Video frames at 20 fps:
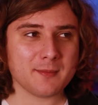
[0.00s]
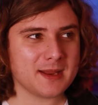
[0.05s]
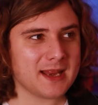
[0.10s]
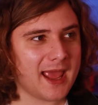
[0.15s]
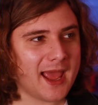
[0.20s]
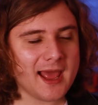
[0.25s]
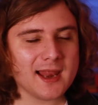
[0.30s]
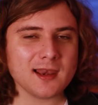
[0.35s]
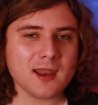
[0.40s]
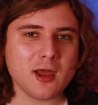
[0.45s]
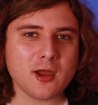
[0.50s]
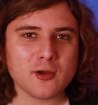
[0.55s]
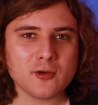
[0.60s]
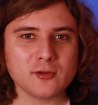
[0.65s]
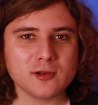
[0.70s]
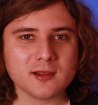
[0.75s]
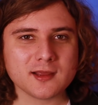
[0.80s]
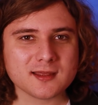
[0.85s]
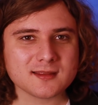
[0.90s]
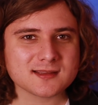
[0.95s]
I mean,
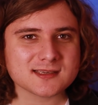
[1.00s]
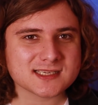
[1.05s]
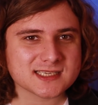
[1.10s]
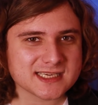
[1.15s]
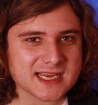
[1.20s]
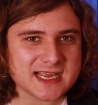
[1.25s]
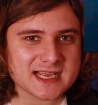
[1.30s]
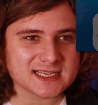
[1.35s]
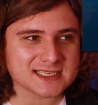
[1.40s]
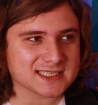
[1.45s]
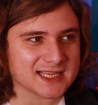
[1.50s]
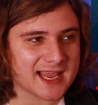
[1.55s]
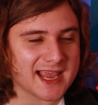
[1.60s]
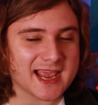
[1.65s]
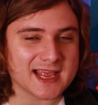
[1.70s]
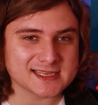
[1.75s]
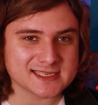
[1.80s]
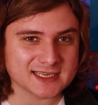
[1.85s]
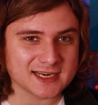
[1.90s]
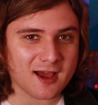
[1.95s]
hello, look at the Sheikah
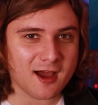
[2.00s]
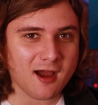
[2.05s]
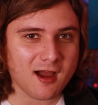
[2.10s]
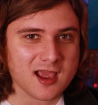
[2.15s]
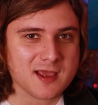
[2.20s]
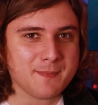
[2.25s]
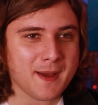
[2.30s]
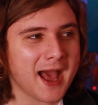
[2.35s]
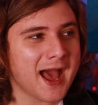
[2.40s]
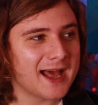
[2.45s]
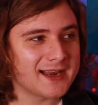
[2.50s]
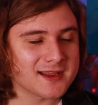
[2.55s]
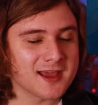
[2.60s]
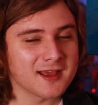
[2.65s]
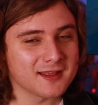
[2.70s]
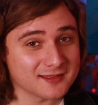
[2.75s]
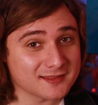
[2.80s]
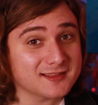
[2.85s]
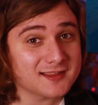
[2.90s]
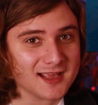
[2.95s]
Slate, it's an iPad,
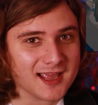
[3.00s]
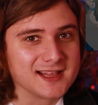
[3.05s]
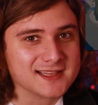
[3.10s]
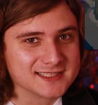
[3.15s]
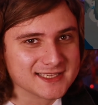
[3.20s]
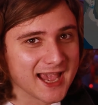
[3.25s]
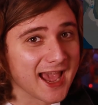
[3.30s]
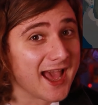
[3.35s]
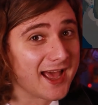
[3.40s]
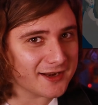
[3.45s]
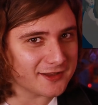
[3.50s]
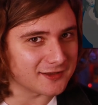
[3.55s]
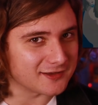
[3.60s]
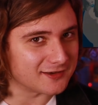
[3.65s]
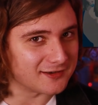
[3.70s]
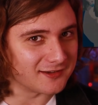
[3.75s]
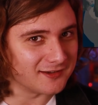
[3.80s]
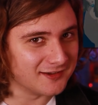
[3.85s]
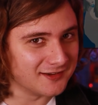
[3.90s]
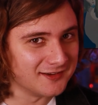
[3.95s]
it's
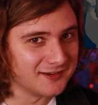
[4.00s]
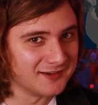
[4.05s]
canon.